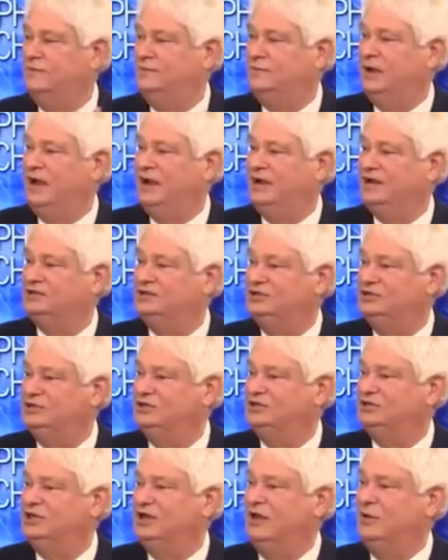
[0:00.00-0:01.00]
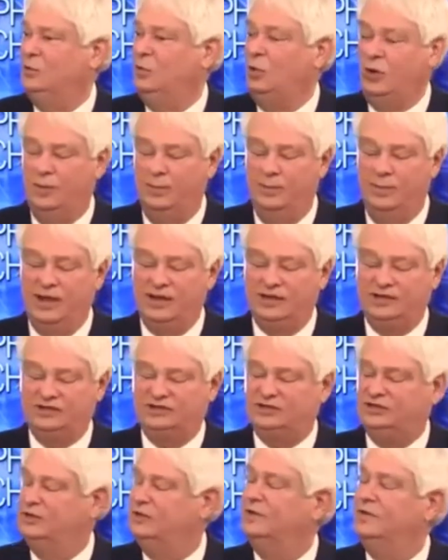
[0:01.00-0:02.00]
set of passages, and what
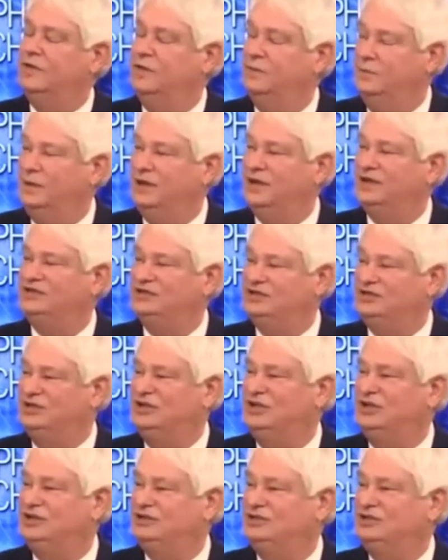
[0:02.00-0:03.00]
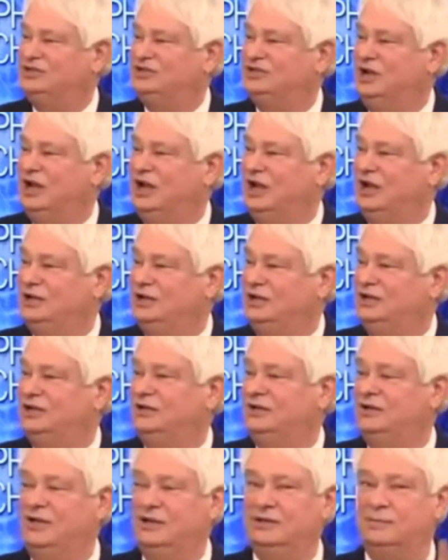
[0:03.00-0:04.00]
makes the best sense is the
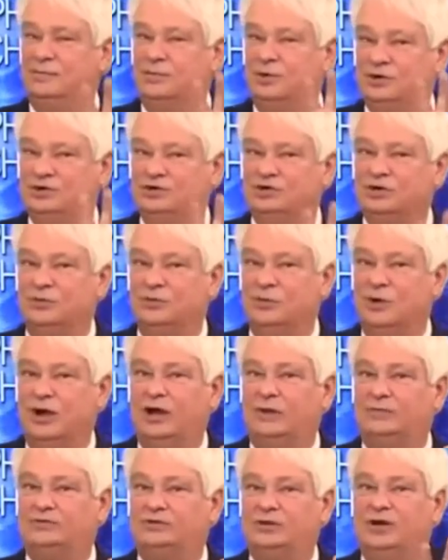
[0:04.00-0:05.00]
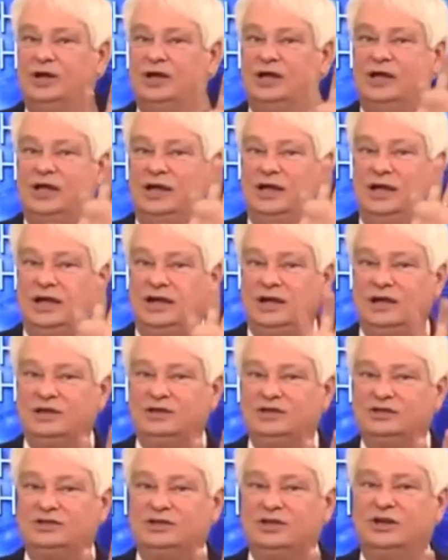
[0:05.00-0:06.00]
idea that the pre-trib rapture
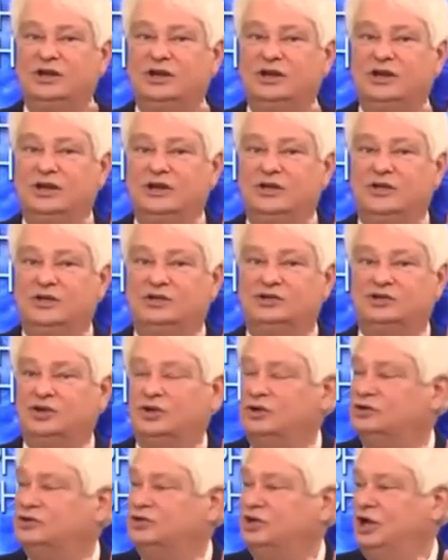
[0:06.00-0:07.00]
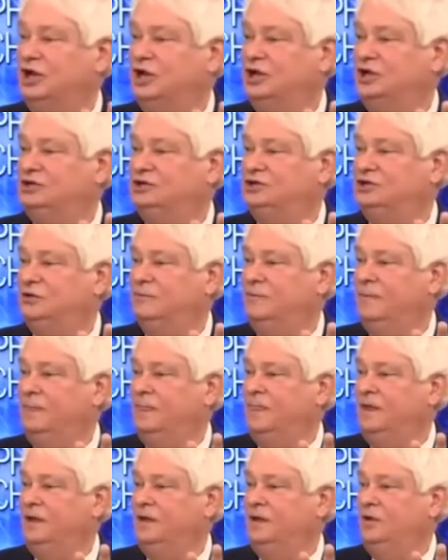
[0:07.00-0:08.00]
ends the church age,
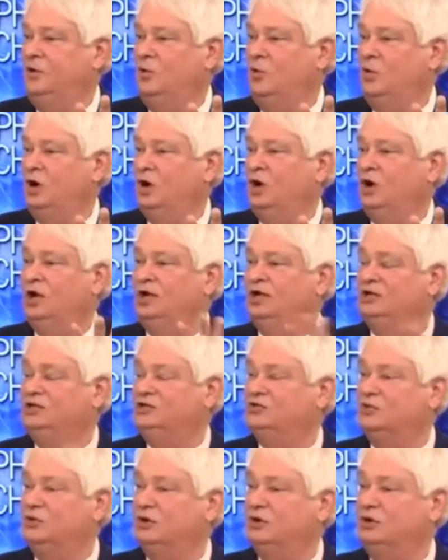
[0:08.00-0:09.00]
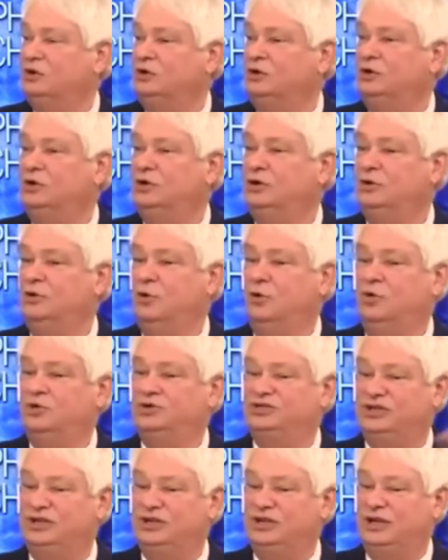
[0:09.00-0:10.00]
where Israel, who
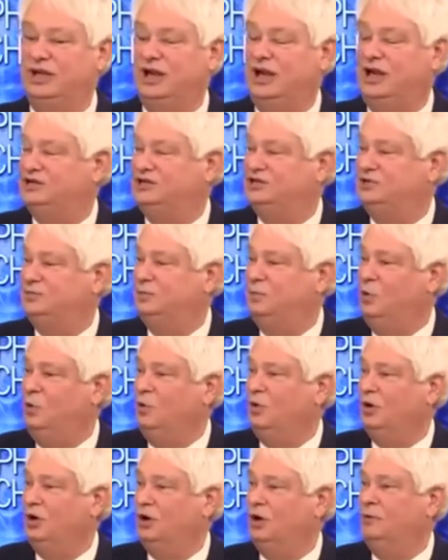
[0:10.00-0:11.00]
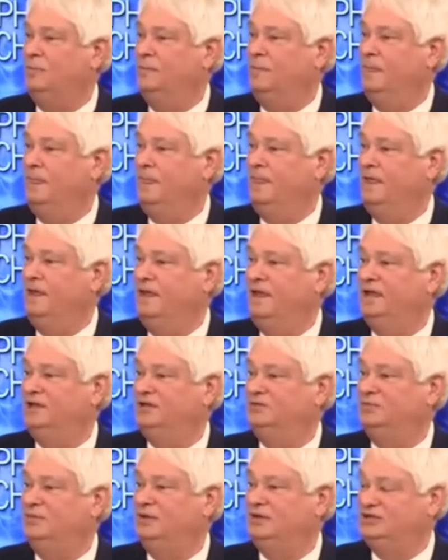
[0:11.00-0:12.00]
was in diaspora,
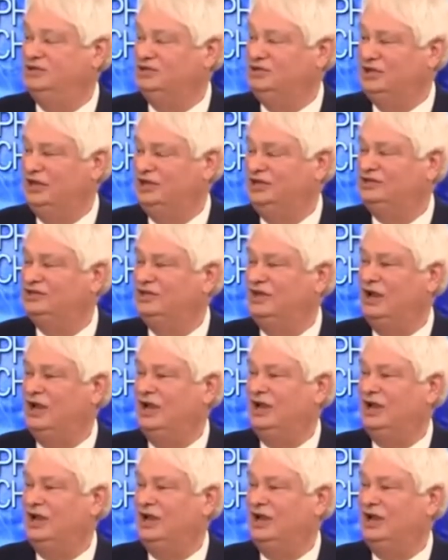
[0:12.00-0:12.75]
has been set